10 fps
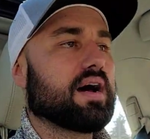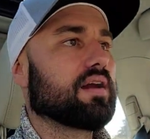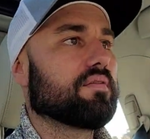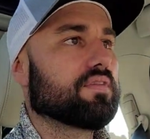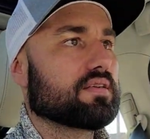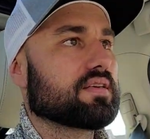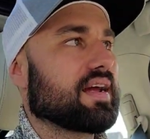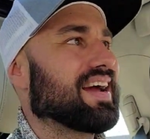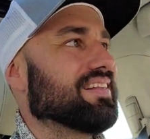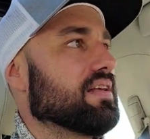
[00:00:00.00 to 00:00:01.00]
out of this
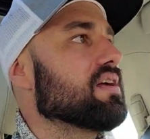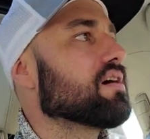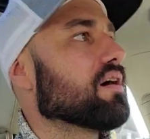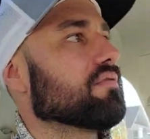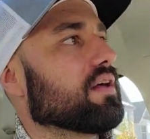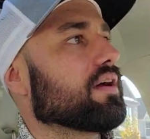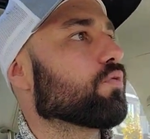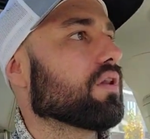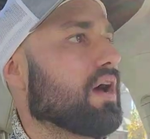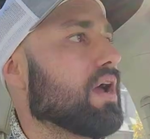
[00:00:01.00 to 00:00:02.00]
like idea of like
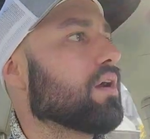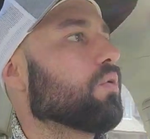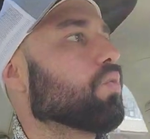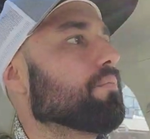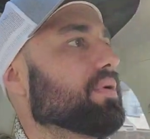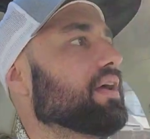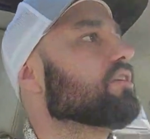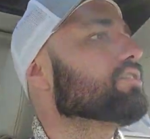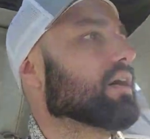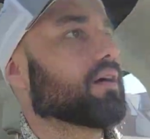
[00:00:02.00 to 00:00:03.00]
relying on one
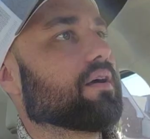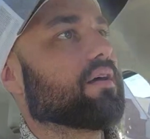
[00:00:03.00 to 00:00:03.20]
paycheck.